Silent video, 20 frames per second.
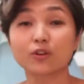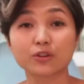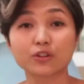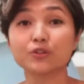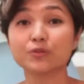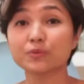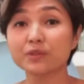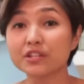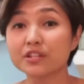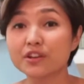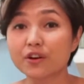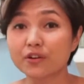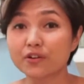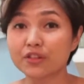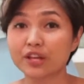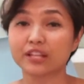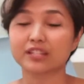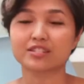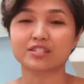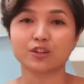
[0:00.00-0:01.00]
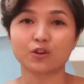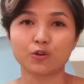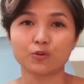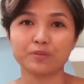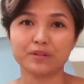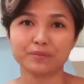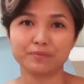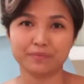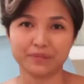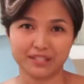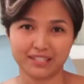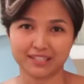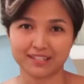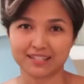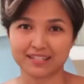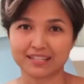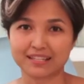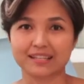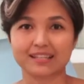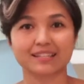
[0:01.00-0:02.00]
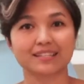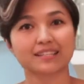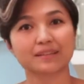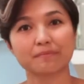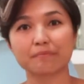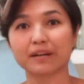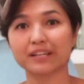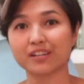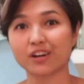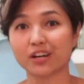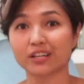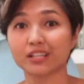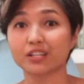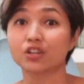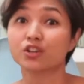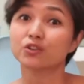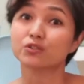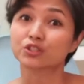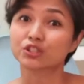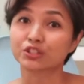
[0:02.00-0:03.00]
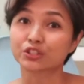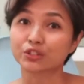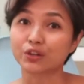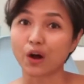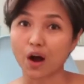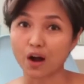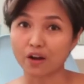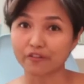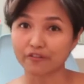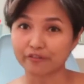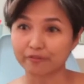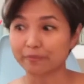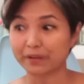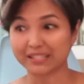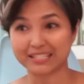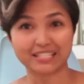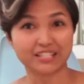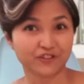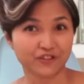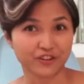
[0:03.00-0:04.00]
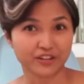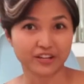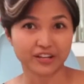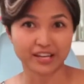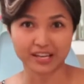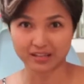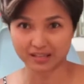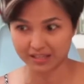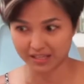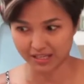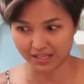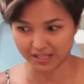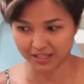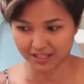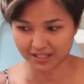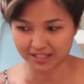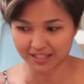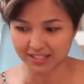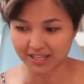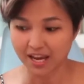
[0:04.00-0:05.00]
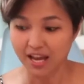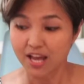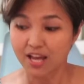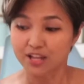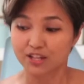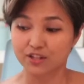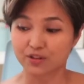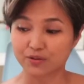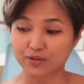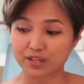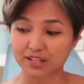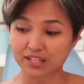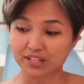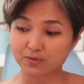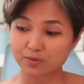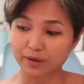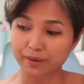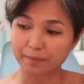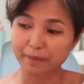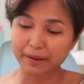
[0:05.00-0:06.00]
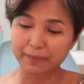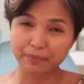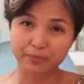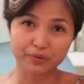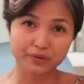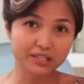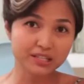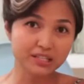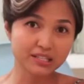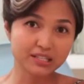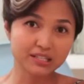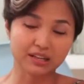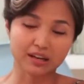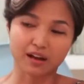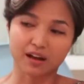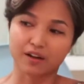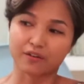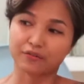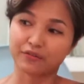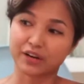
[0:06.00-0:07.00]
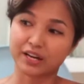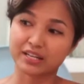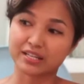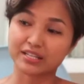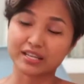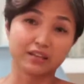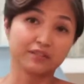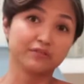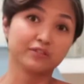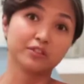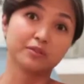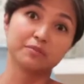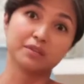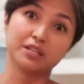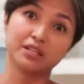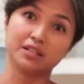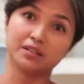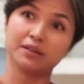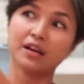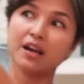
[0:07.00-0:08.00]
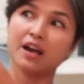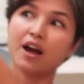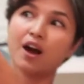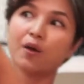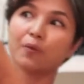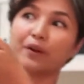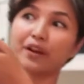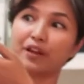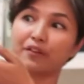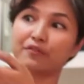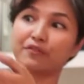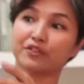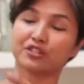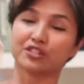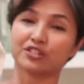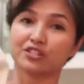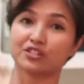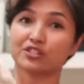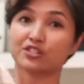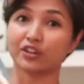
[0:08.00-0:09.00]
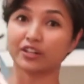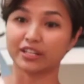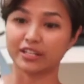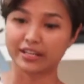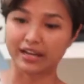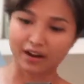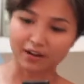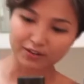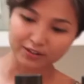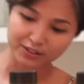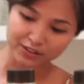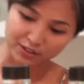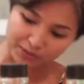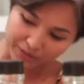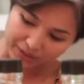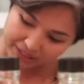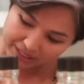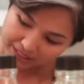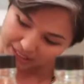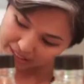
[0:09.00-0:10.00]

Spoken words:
you would know that SCOBY means the symbiotic culture of bacteria and yeasts. So this is what my priest friend gave to me when I first started out. So it's